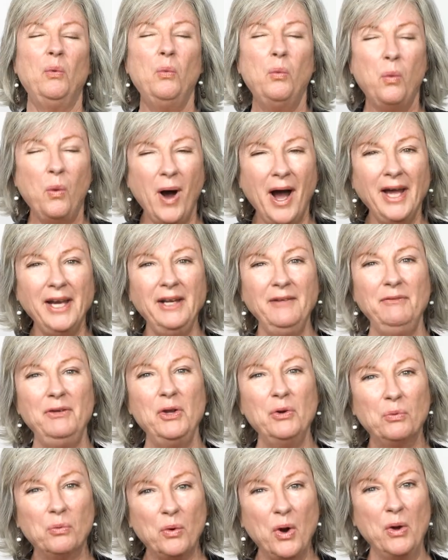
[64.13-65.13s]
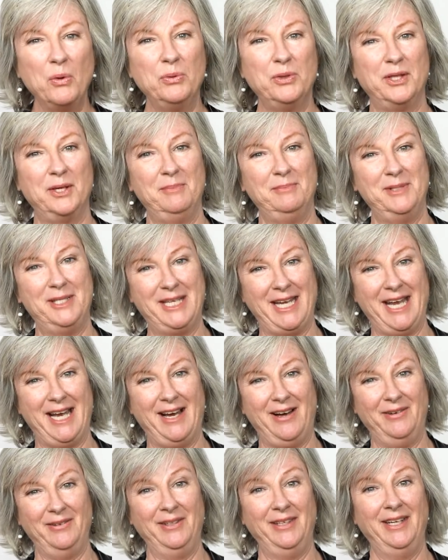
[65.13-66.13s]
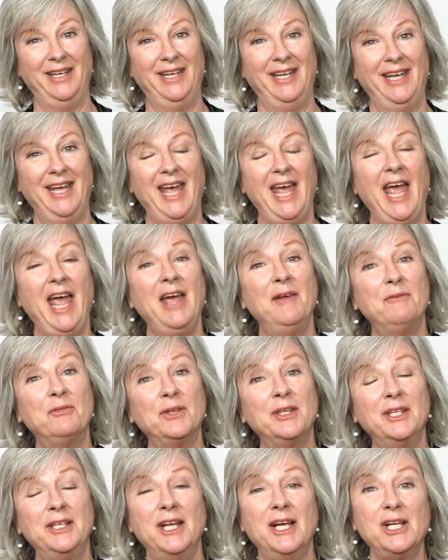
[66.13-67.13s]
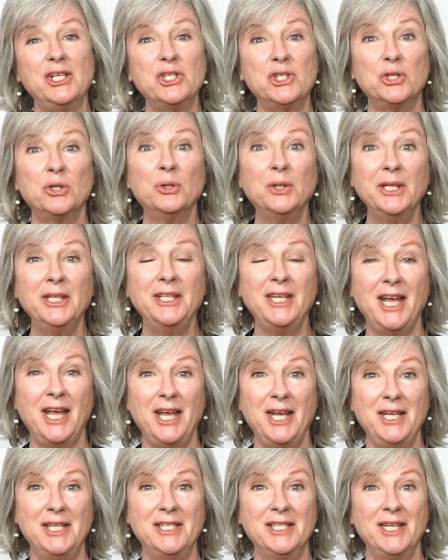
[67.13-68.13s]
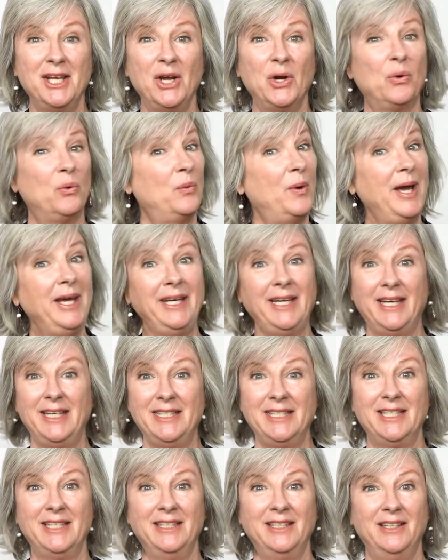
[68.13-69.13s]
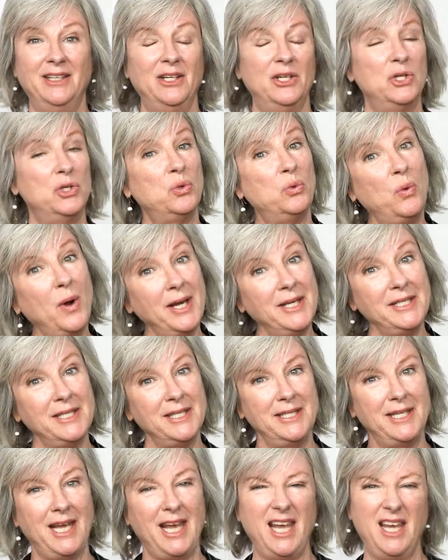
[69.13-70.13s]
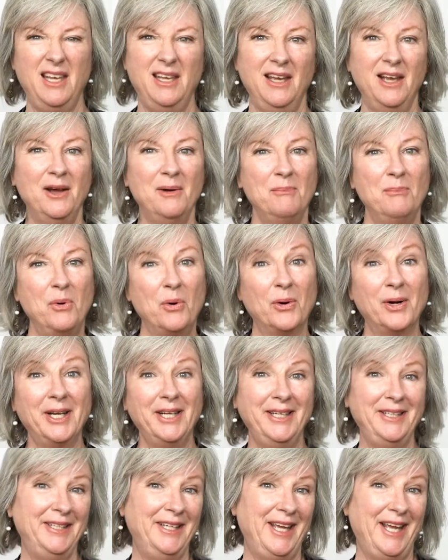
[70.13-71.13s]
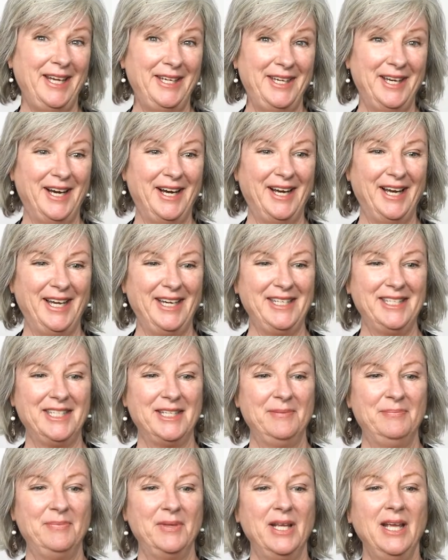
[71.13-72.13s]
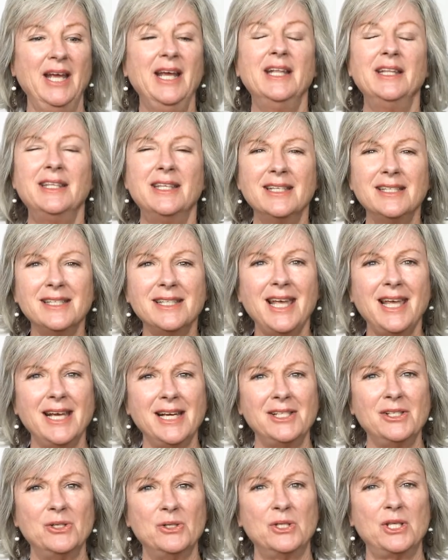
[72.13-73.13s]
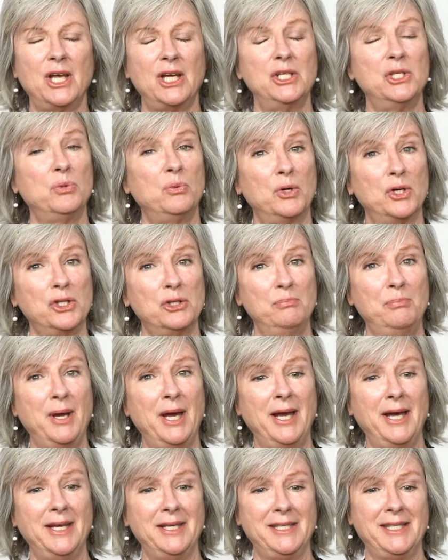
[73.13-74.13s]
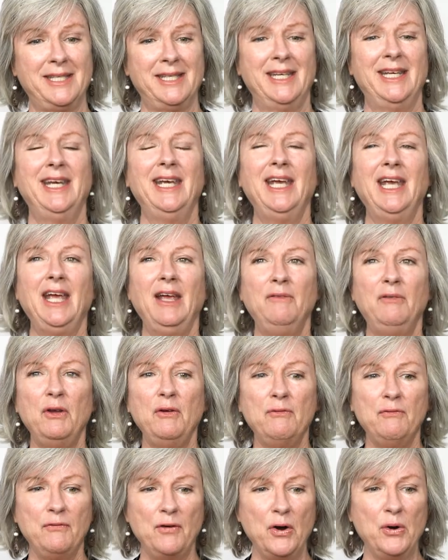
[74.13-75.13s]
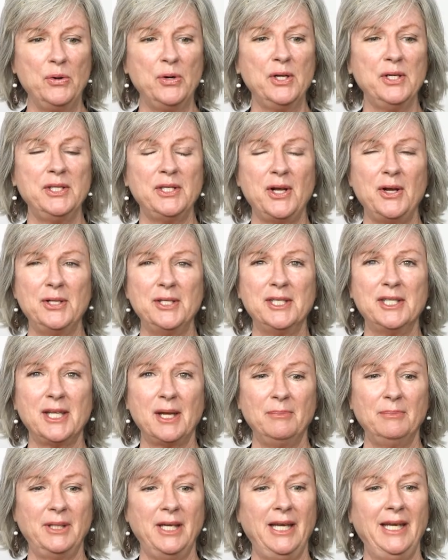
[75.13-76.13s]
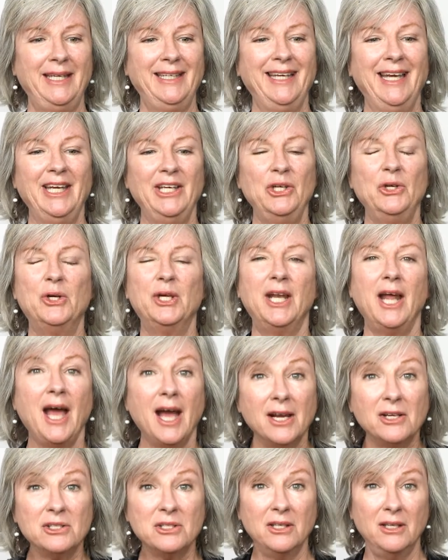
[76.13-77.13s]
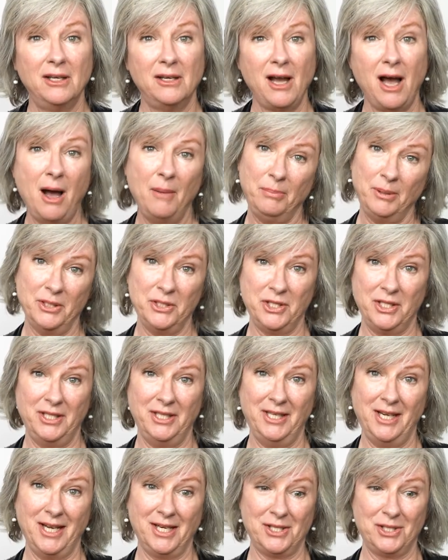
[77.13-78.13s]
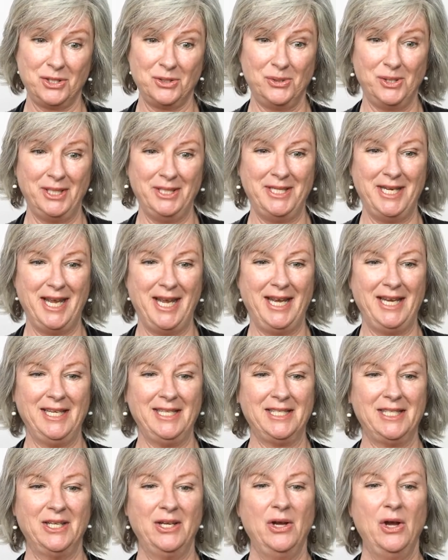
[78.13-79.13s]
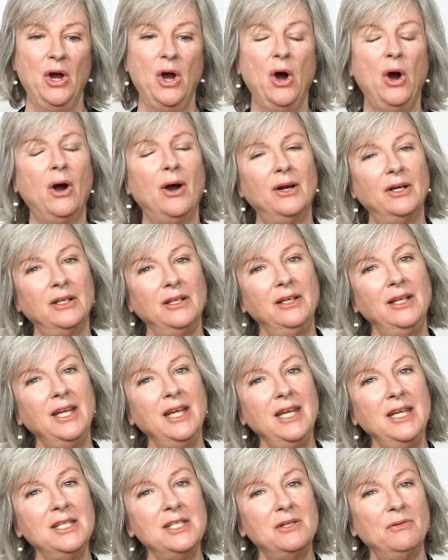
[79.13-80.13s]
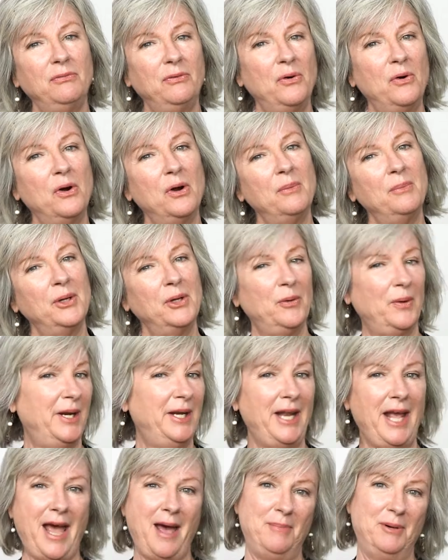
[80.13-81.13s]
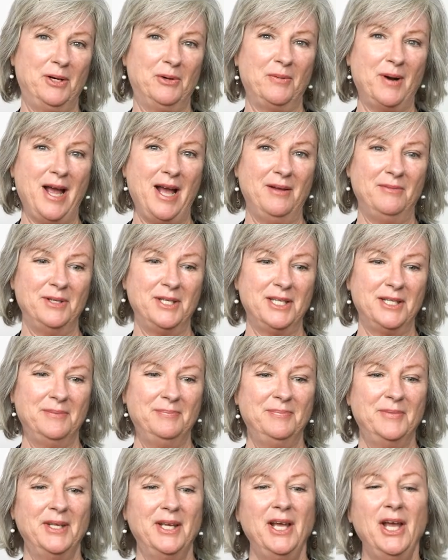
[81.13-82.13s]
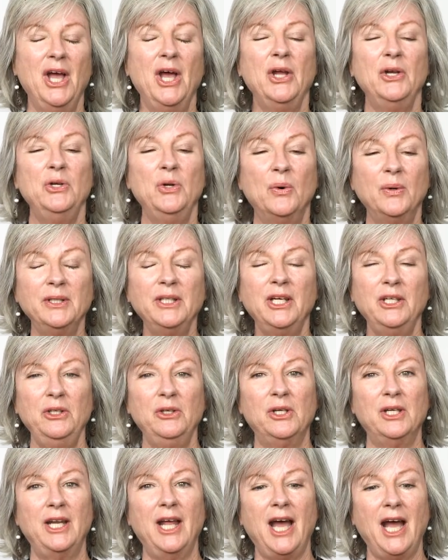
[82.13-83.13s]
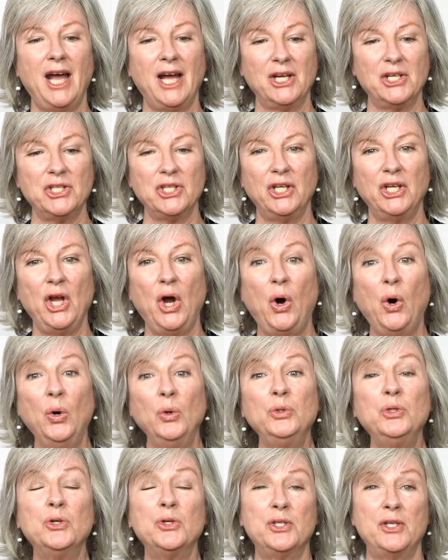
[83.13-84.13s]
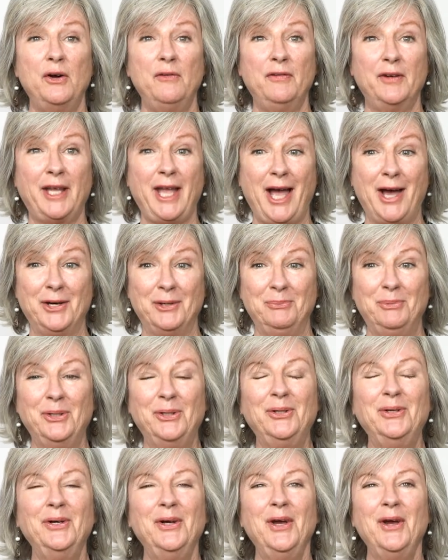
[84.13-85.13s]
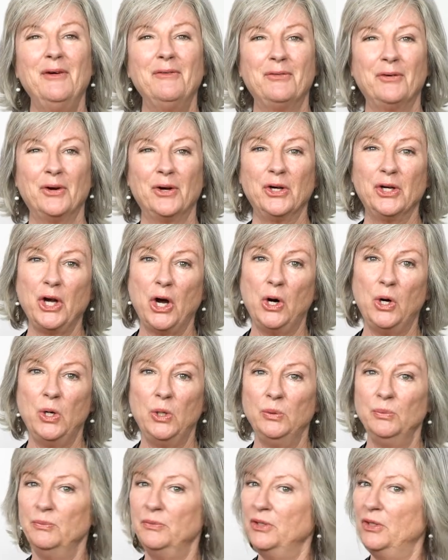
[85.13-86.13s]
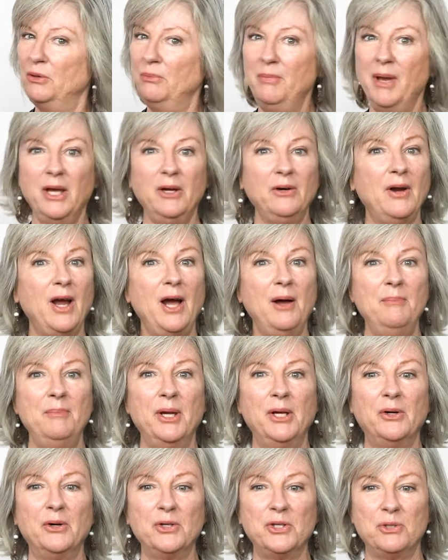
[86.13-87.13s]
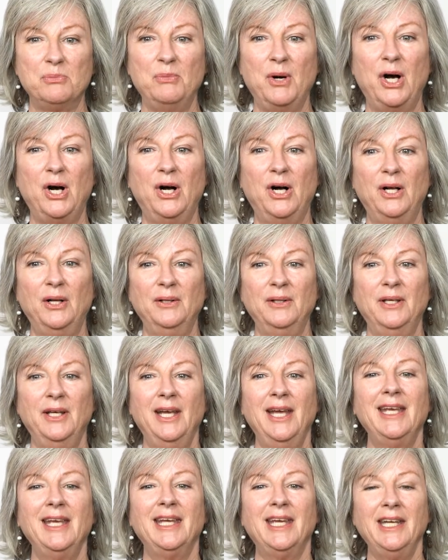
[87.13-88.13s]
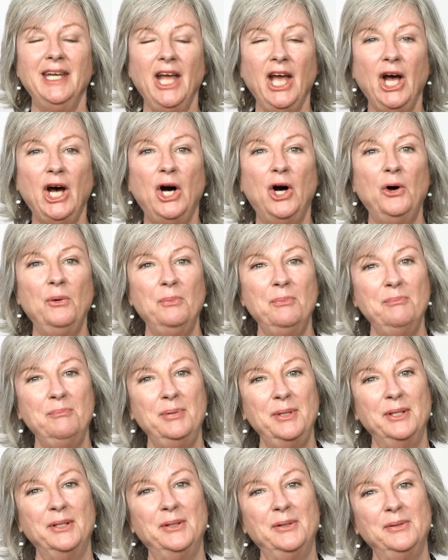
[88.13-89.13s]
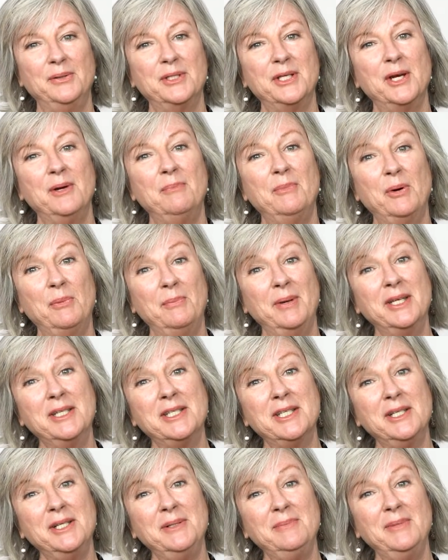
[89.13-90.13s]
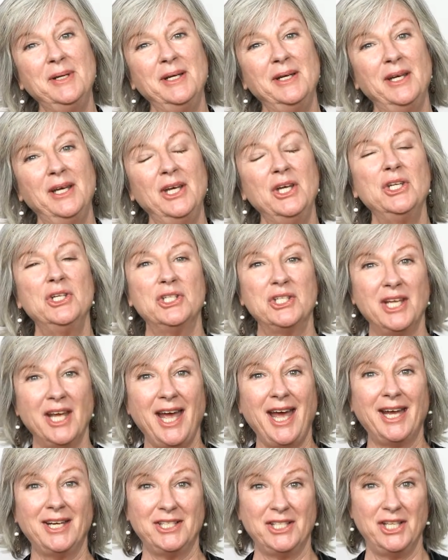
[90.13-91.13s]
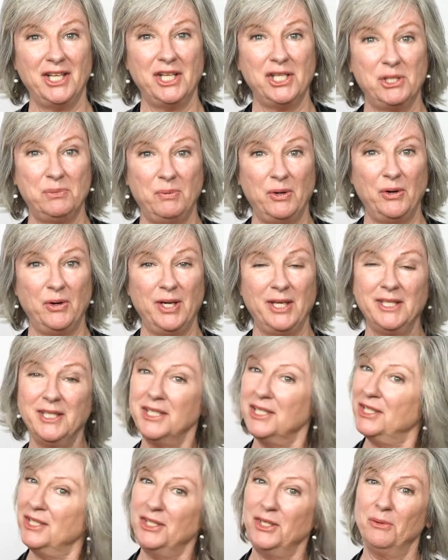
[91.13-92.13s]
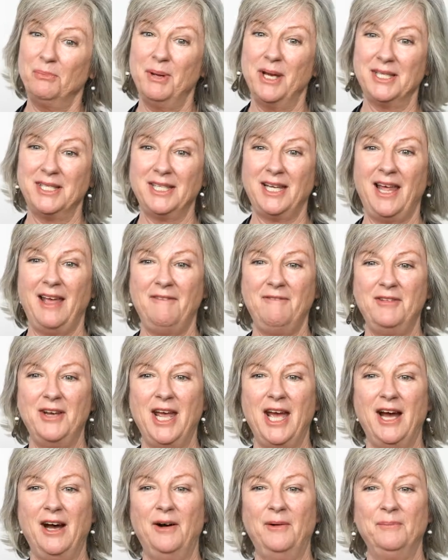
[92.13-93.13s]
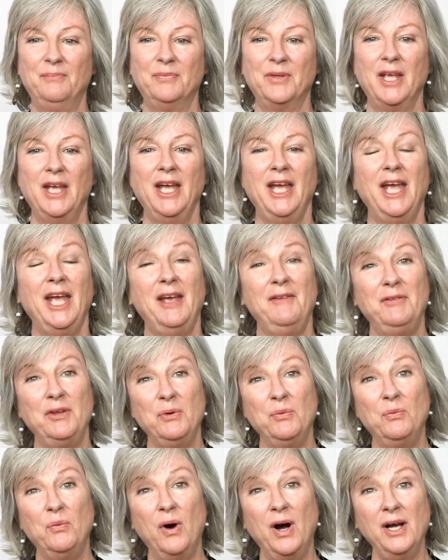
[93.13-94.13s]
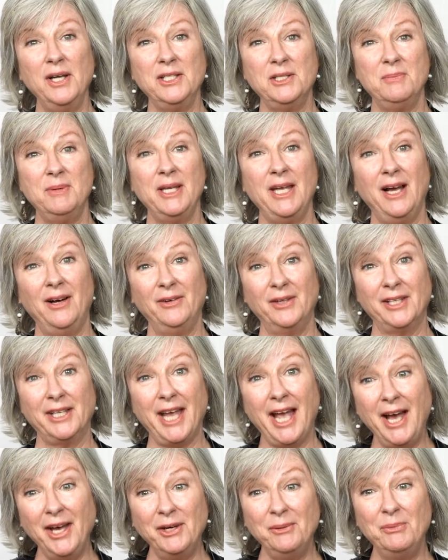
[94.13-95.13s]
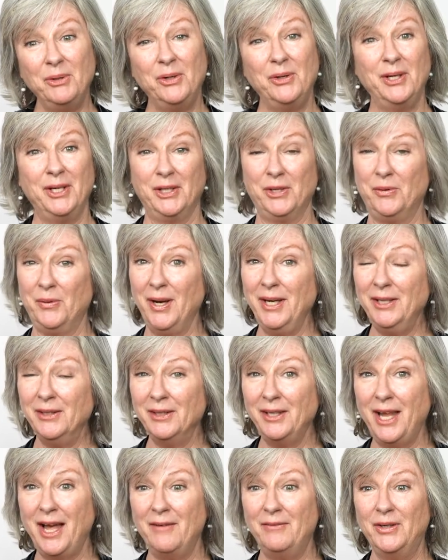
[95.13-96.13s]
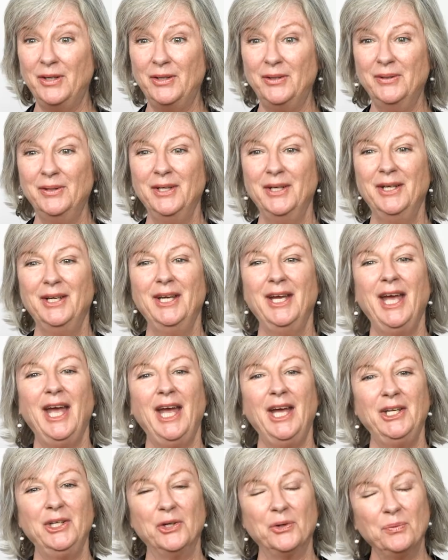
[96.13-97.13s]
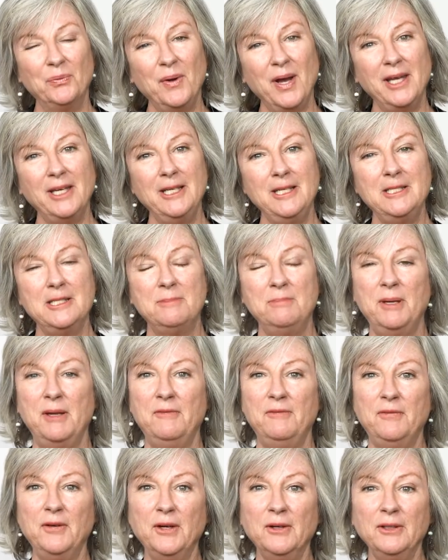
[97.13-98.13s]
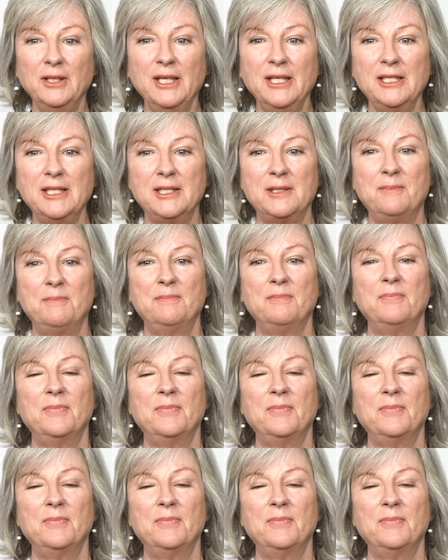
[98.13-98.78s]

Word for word: what if you wrote them down? And for the next 30 days, read it twice a day, morning and night. This exercise works best if you focus on something you could actually accomplish in the next 30 days, or at least form a great habit around. Knowing that you could actually hold yourself accountable for a goal, no matter how big or small, can help build momentum to actually experience your best life now. If you want to be held accountable at a greater level and you're ready to be fearless,